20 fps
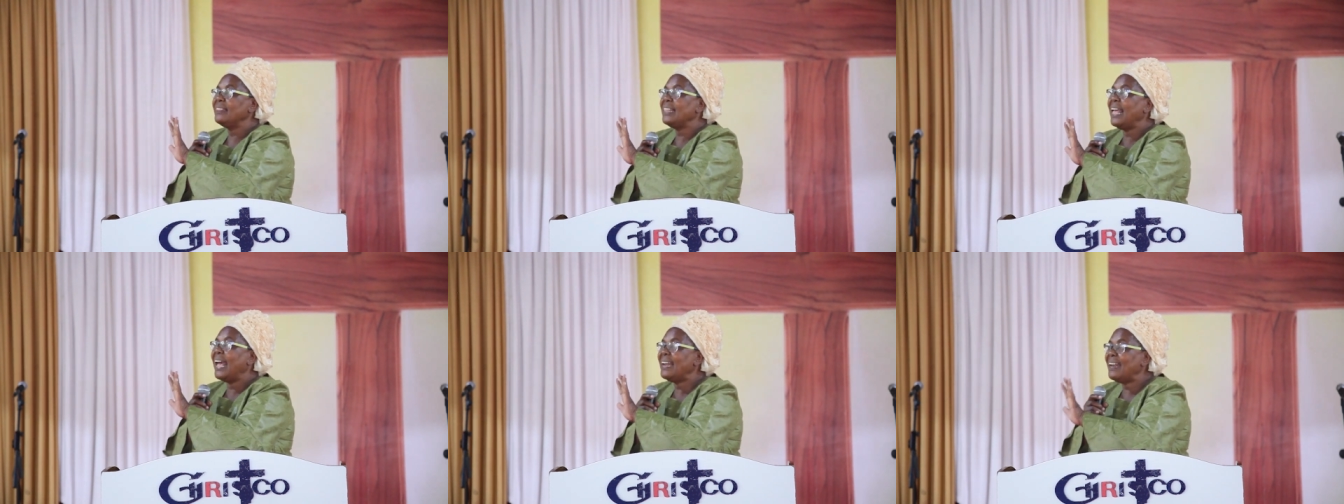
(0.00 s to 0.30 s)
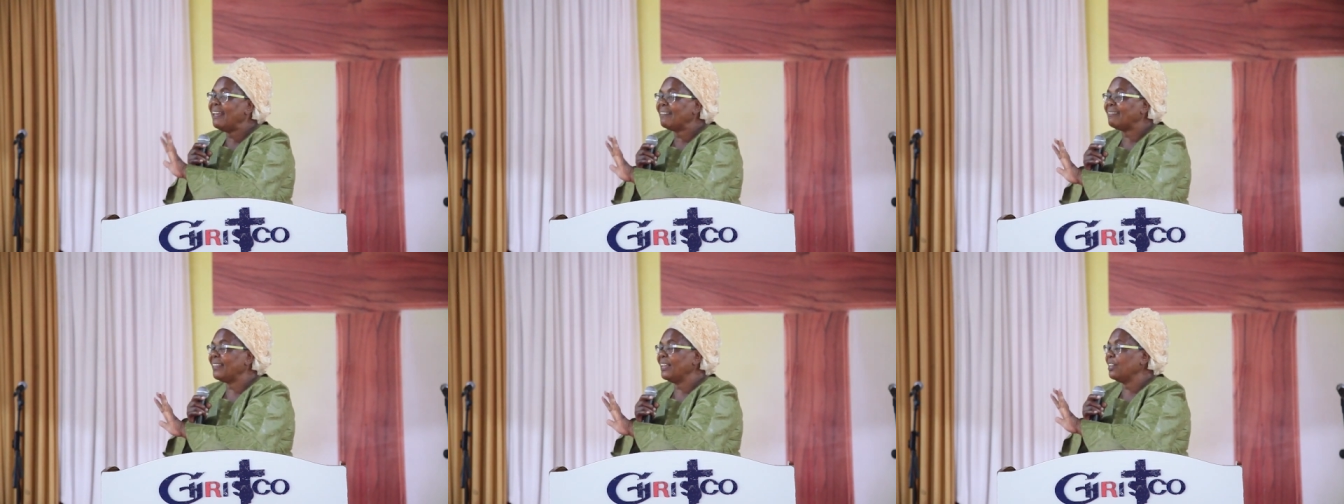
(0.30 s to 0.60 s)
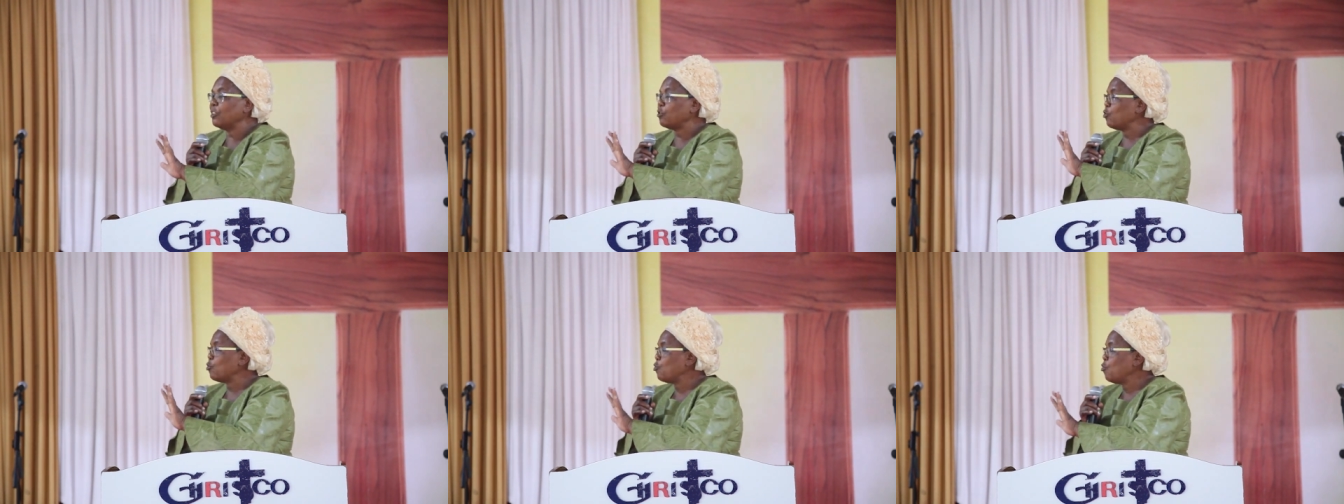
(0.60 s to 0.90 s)

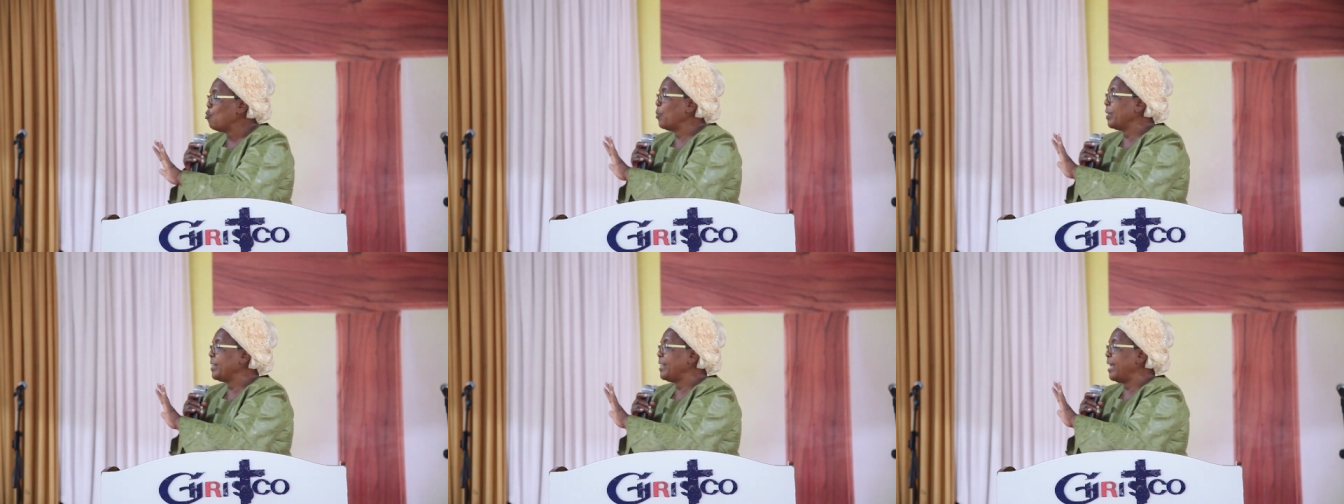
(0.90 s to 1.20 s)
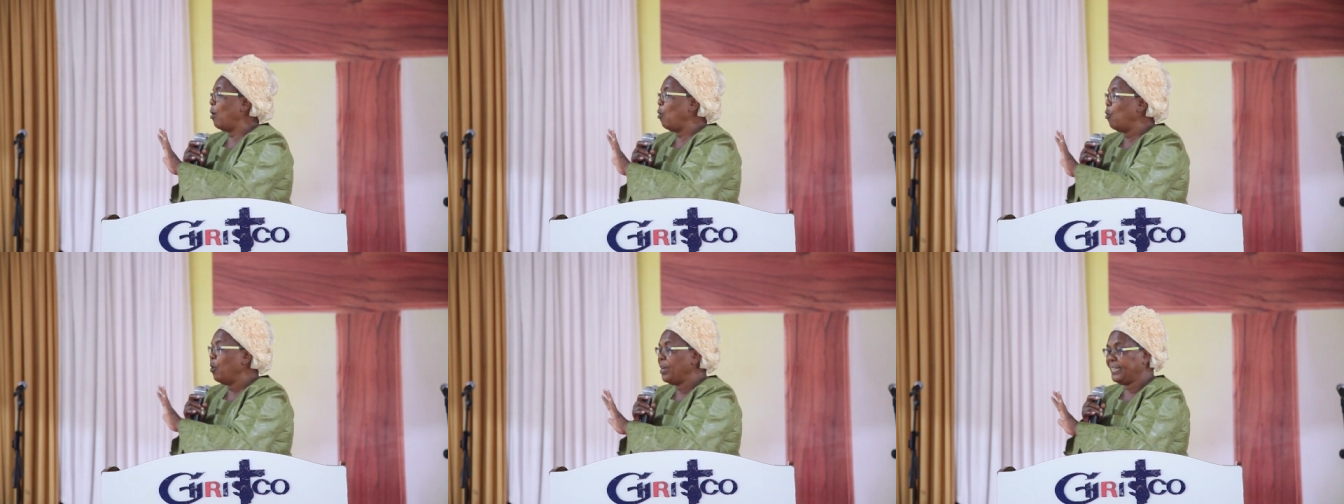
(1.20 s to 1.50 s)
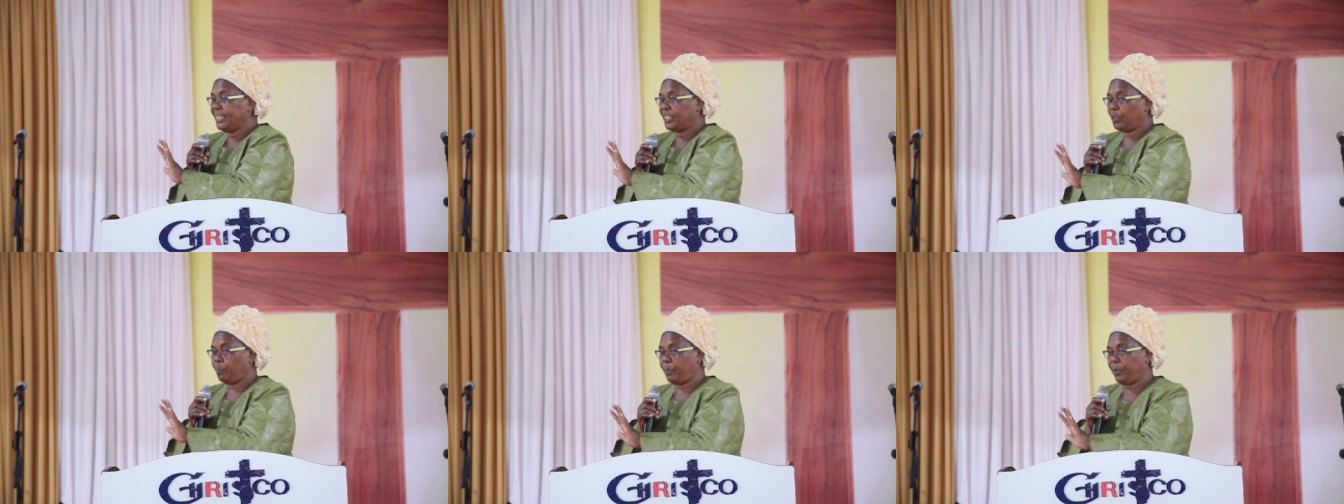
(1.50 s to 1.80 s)
anything to do with the
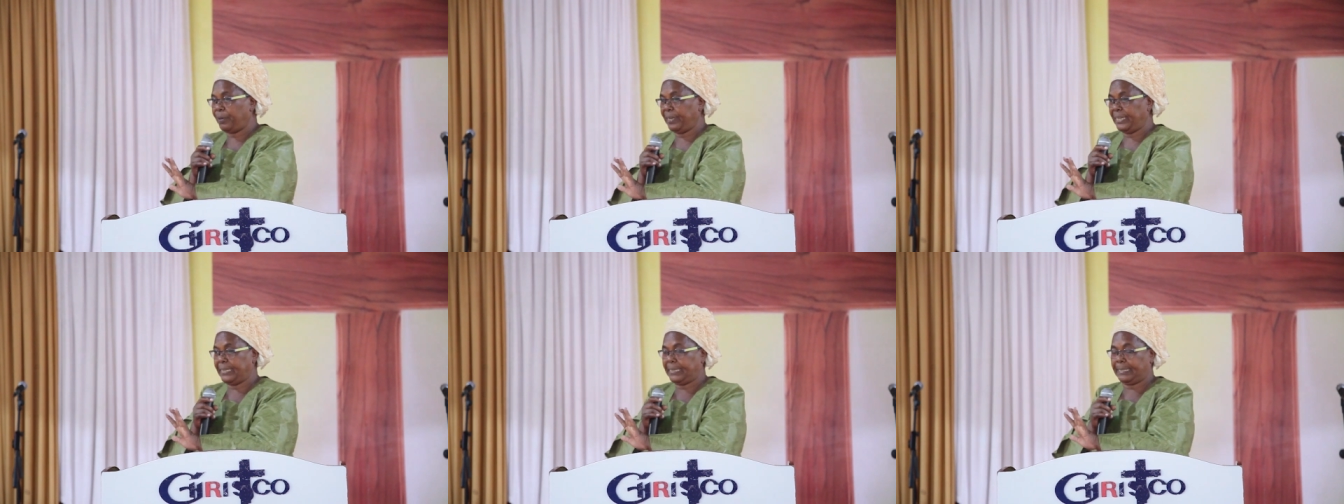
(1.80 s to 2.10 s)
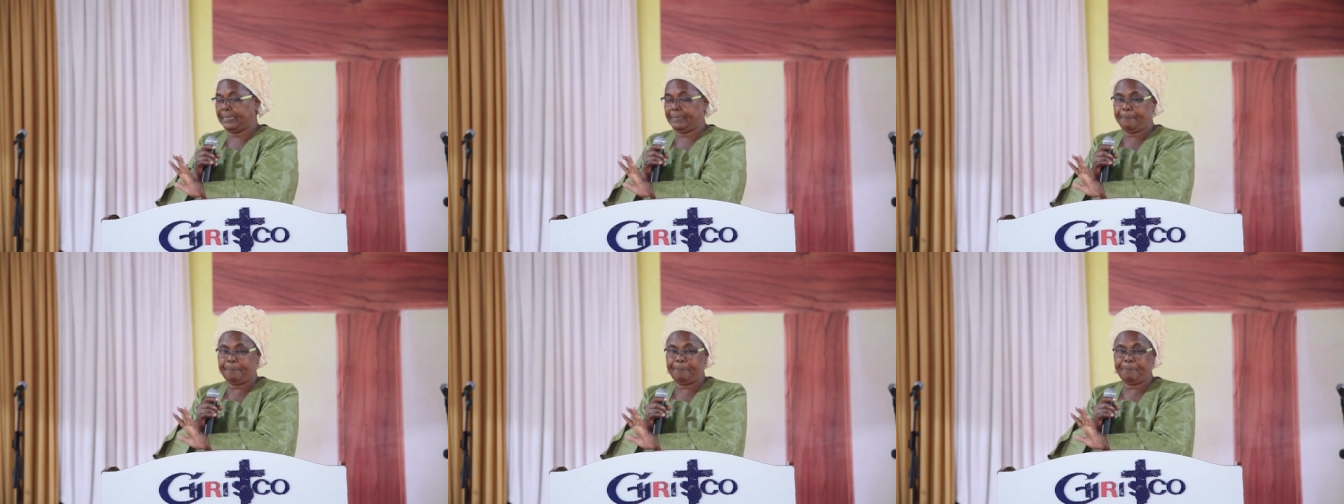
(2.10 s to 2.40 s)
Holy Spirit.